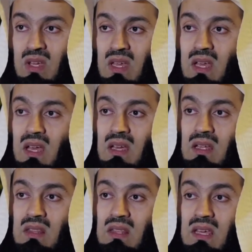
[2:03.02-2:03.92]
to
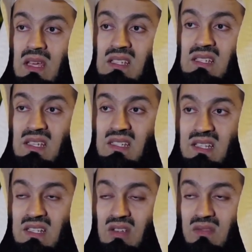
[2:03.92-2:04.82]
the
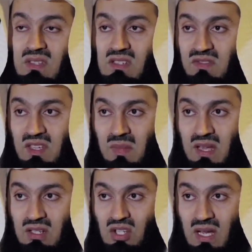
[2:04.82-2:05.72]
existence of this
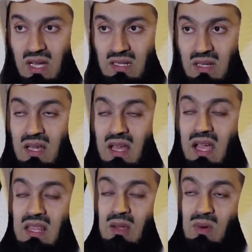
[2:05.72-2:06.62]
female child.
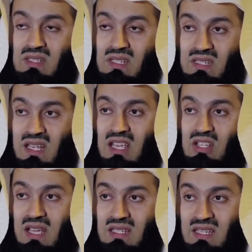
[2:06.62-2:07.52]
There was a
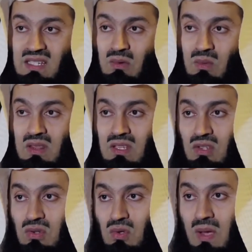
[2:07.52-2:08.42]
stage, as I said, when
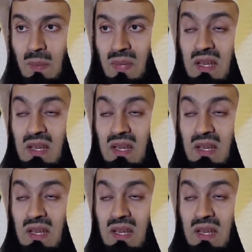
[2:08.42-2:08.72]
this used to